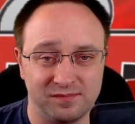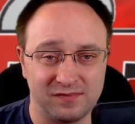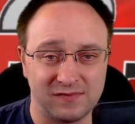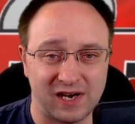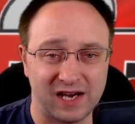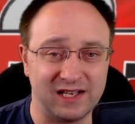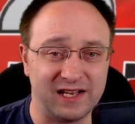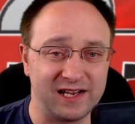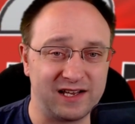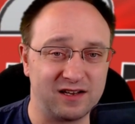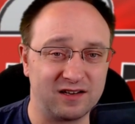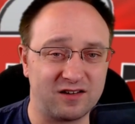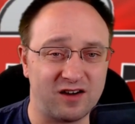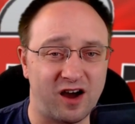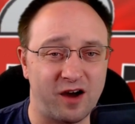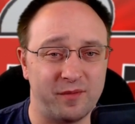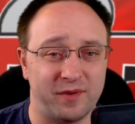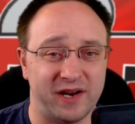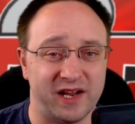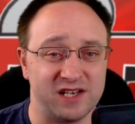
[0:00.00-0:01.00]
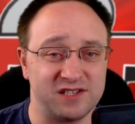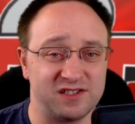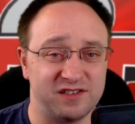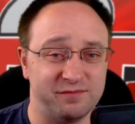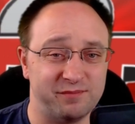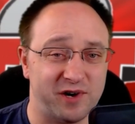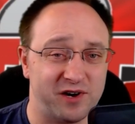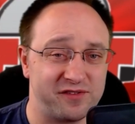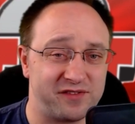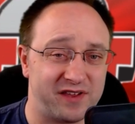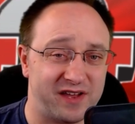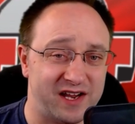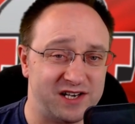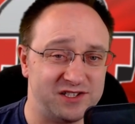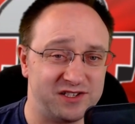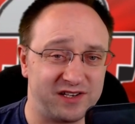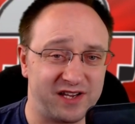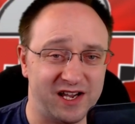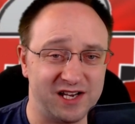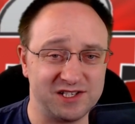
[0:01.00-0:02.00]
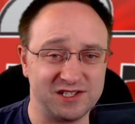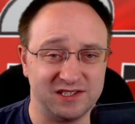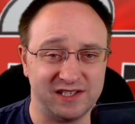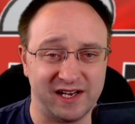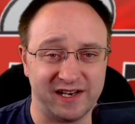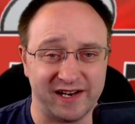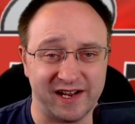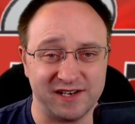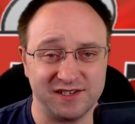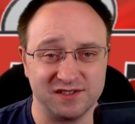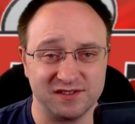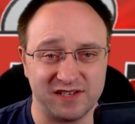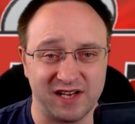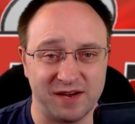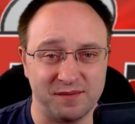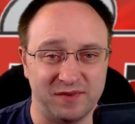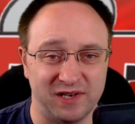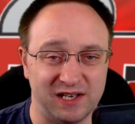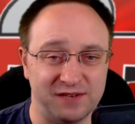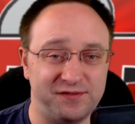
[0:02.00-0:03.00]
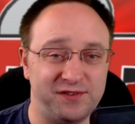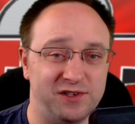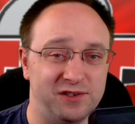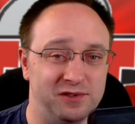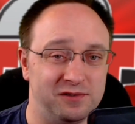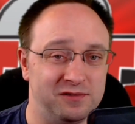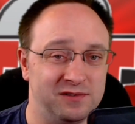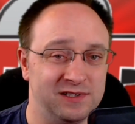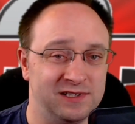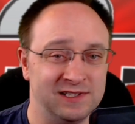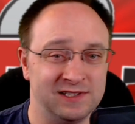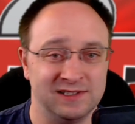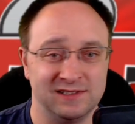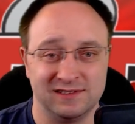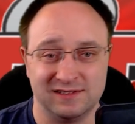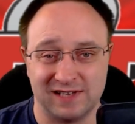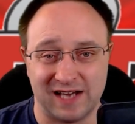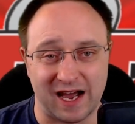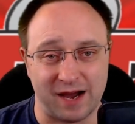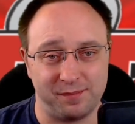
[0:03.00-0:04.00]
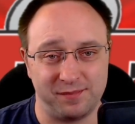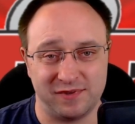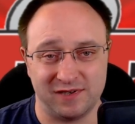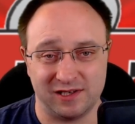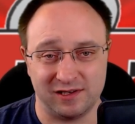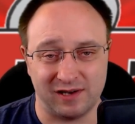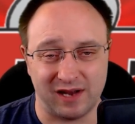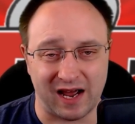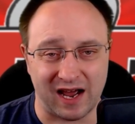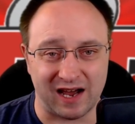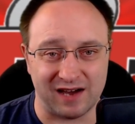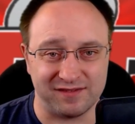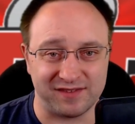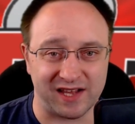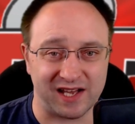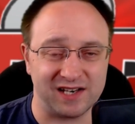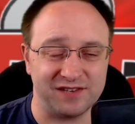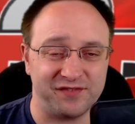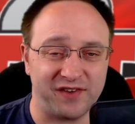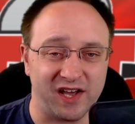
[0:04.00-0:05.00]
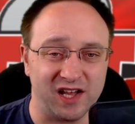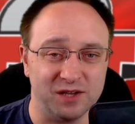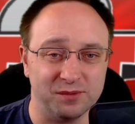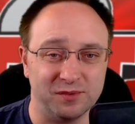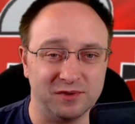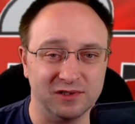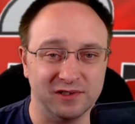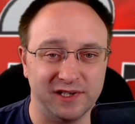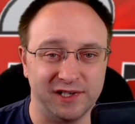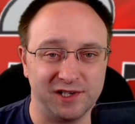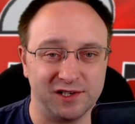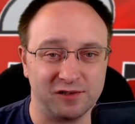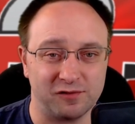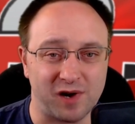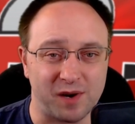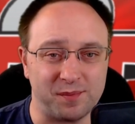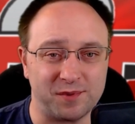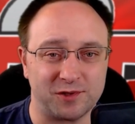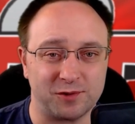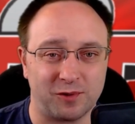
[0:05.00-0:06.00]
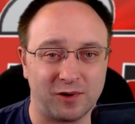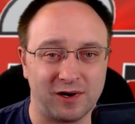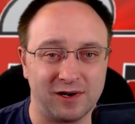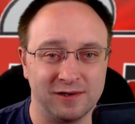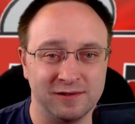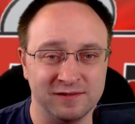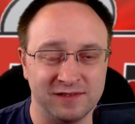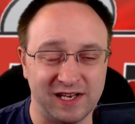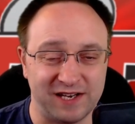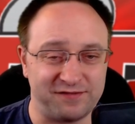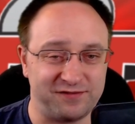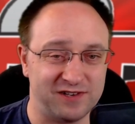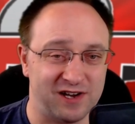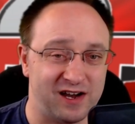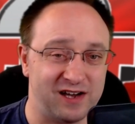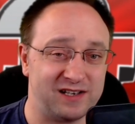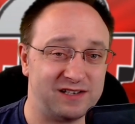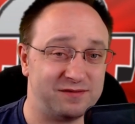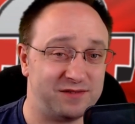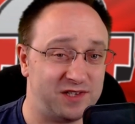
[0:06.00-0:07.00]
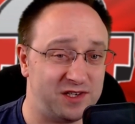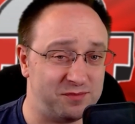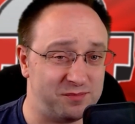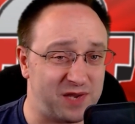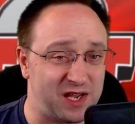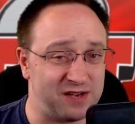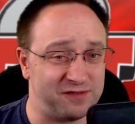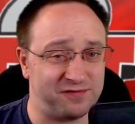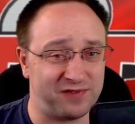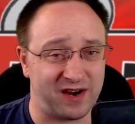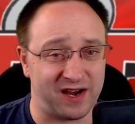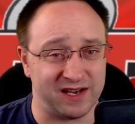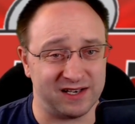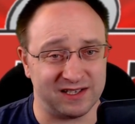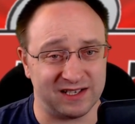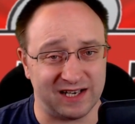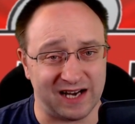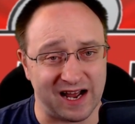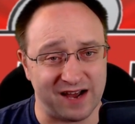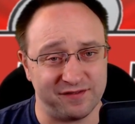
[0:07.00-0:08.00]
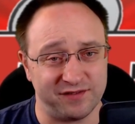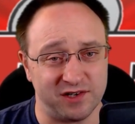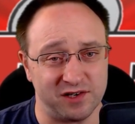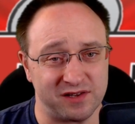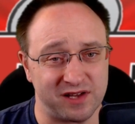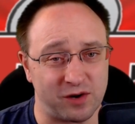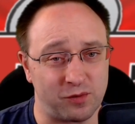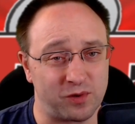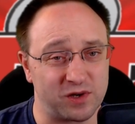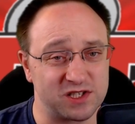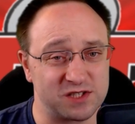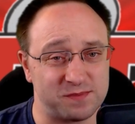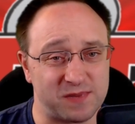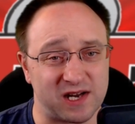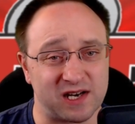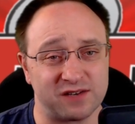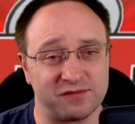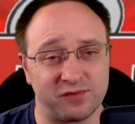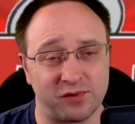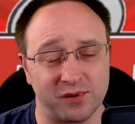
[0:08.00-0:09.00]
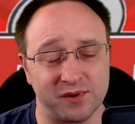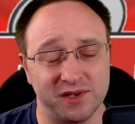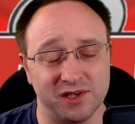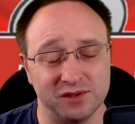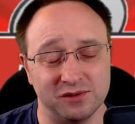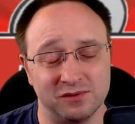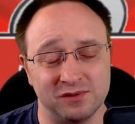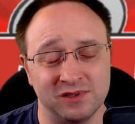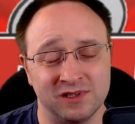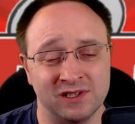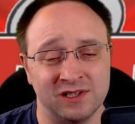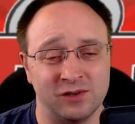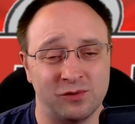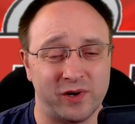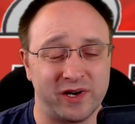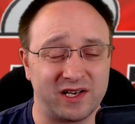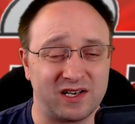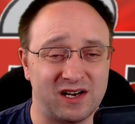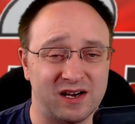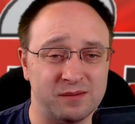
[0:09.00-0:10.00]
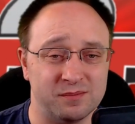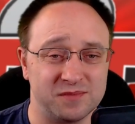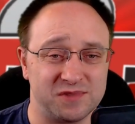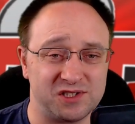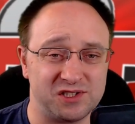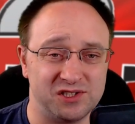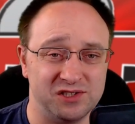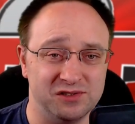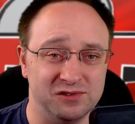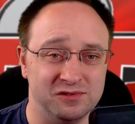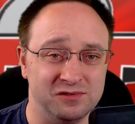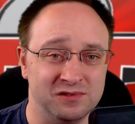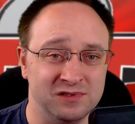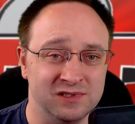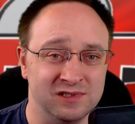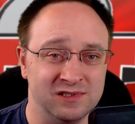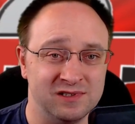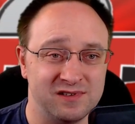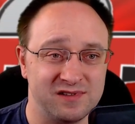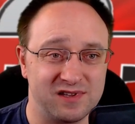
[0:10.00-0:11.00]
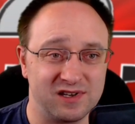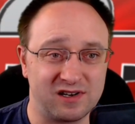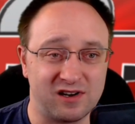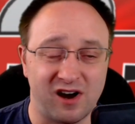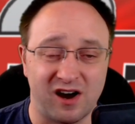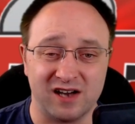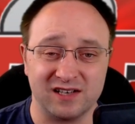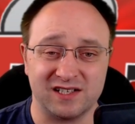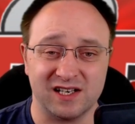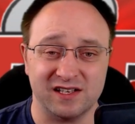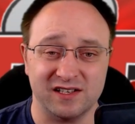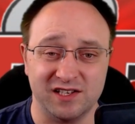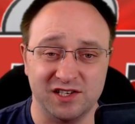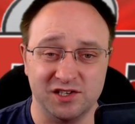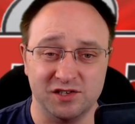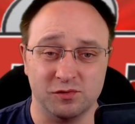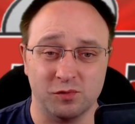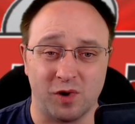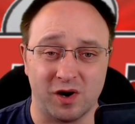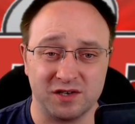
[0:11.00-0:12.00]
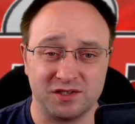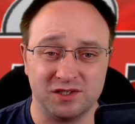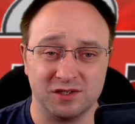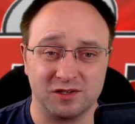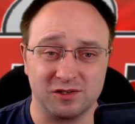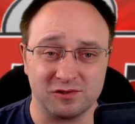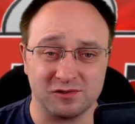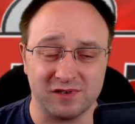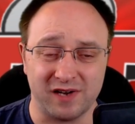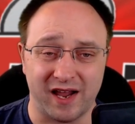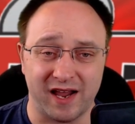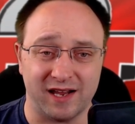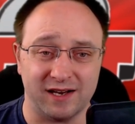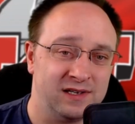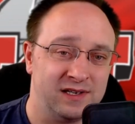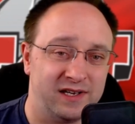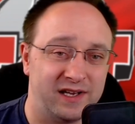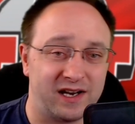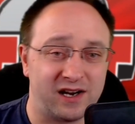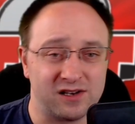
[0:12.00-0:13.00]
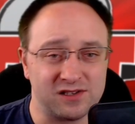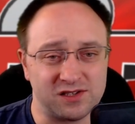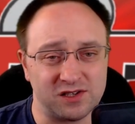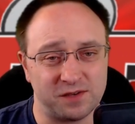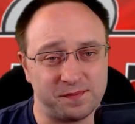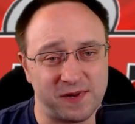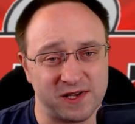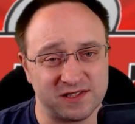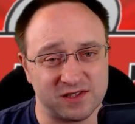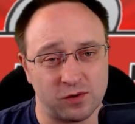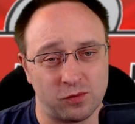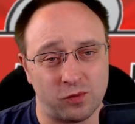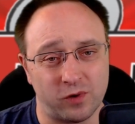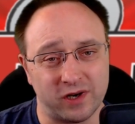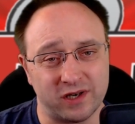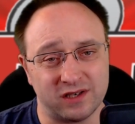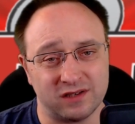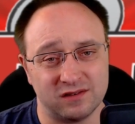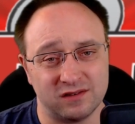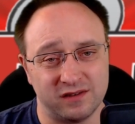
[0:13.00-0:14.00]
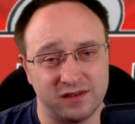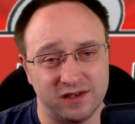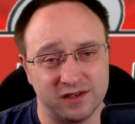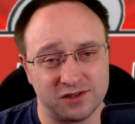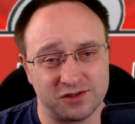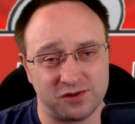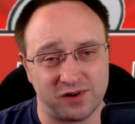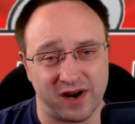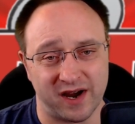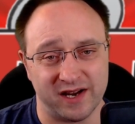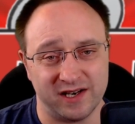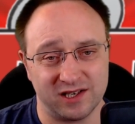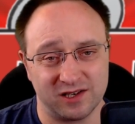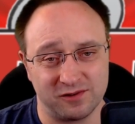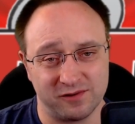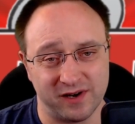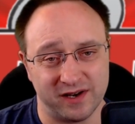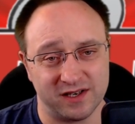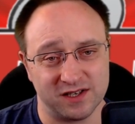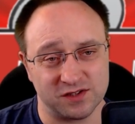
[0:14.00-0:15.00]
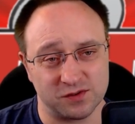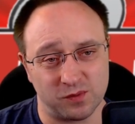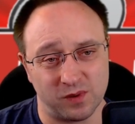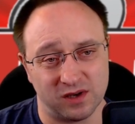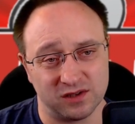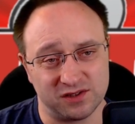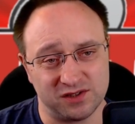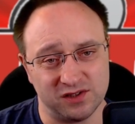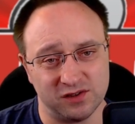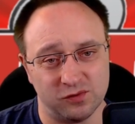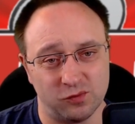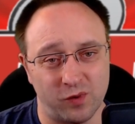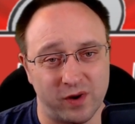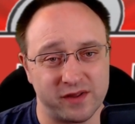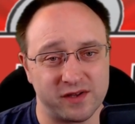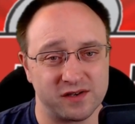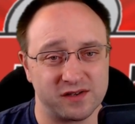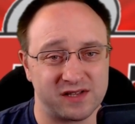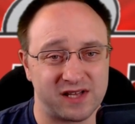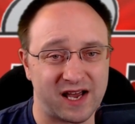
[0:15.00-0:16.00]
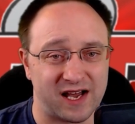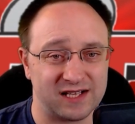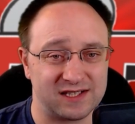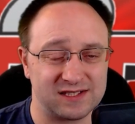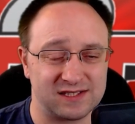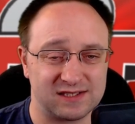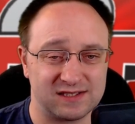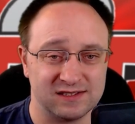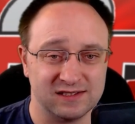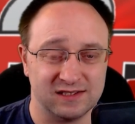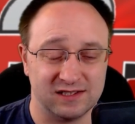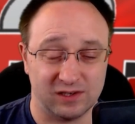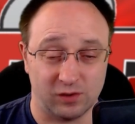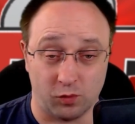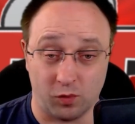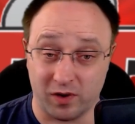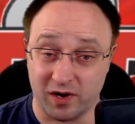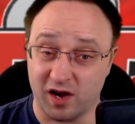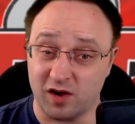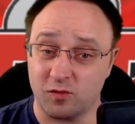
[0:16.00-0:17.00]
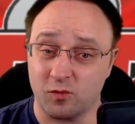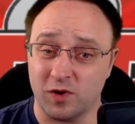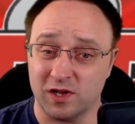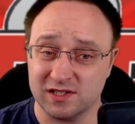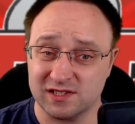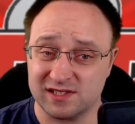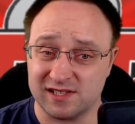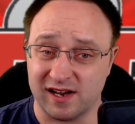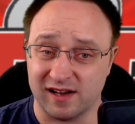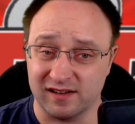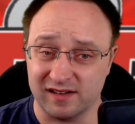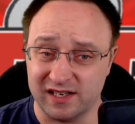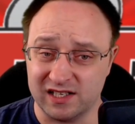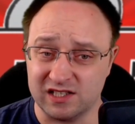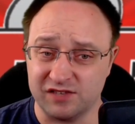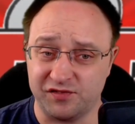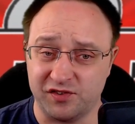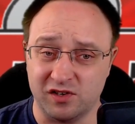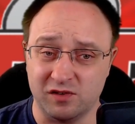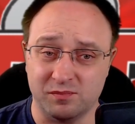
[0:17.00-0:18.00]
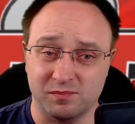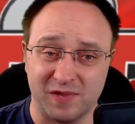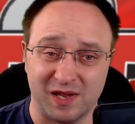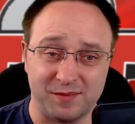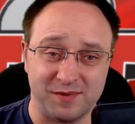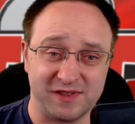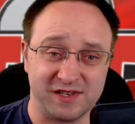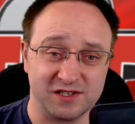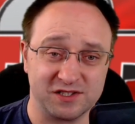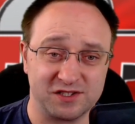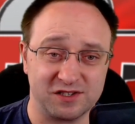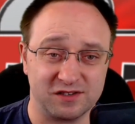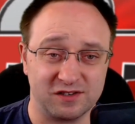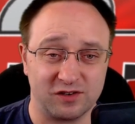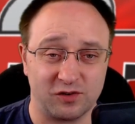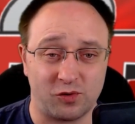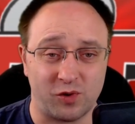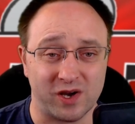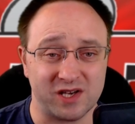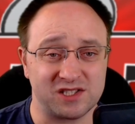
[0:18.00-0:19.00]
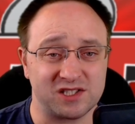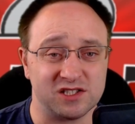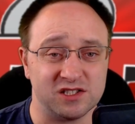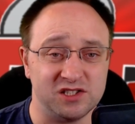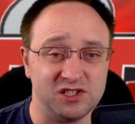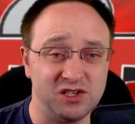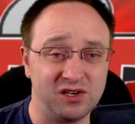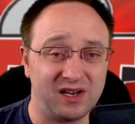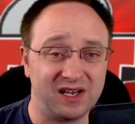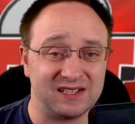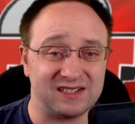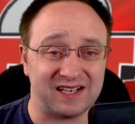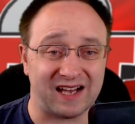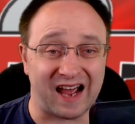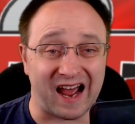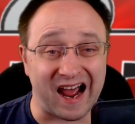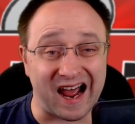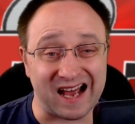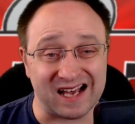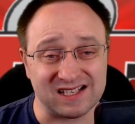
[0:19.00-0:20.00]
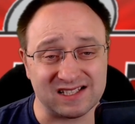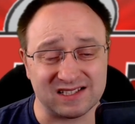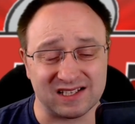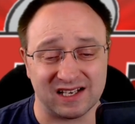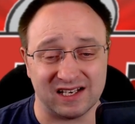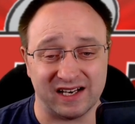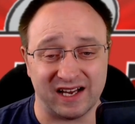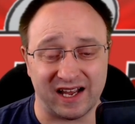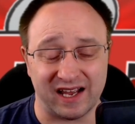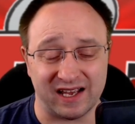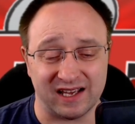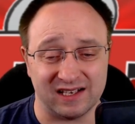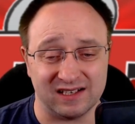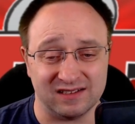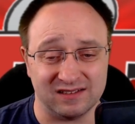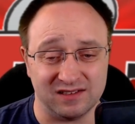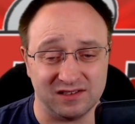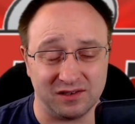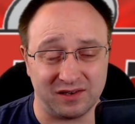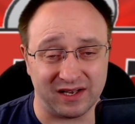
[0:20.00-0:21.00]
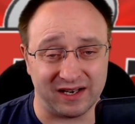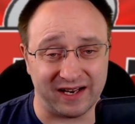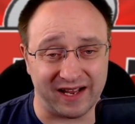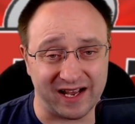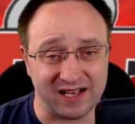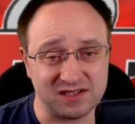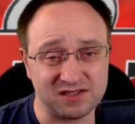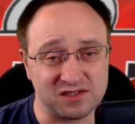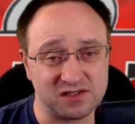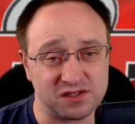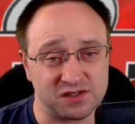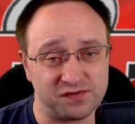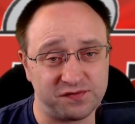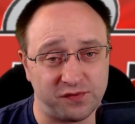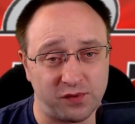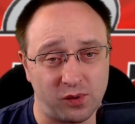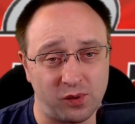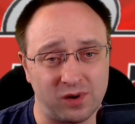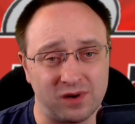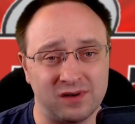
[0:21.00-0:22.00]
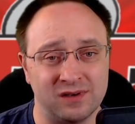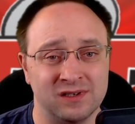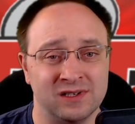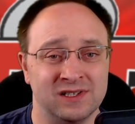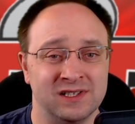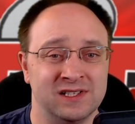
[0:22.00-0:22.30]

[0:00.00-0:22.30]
I like a combination of both education and entertainment if you happen to have that available in your repertoire. If not, you may find an avenue that works better for you when it comes to the content you want to create. It also depends on what you're trying to create as well too, whether that's a one-on-one style interview. Maybe there's certain questions you get to ask and, and you get answers for.